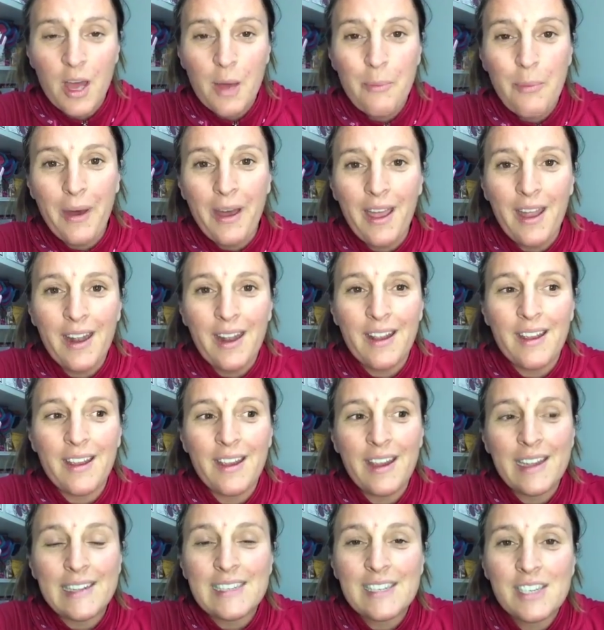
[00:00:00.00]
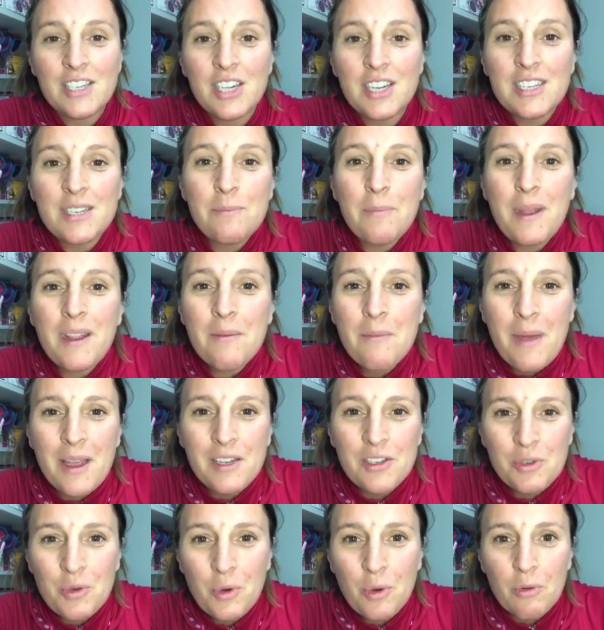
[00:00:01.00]
but it's just been my
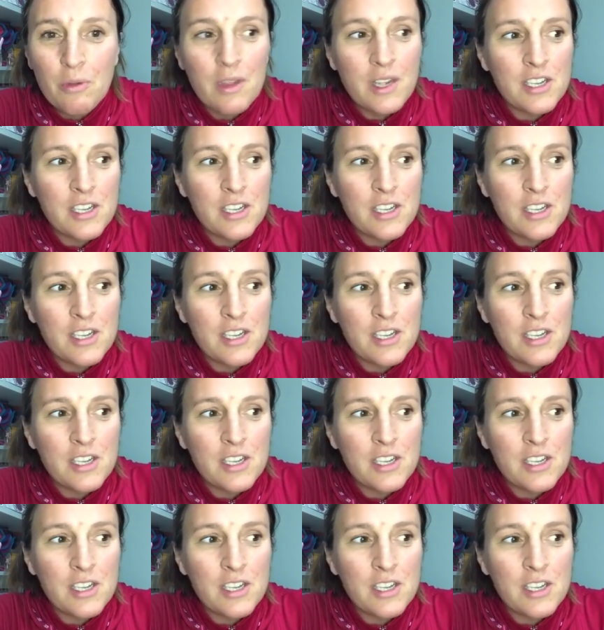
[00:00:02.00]
truth.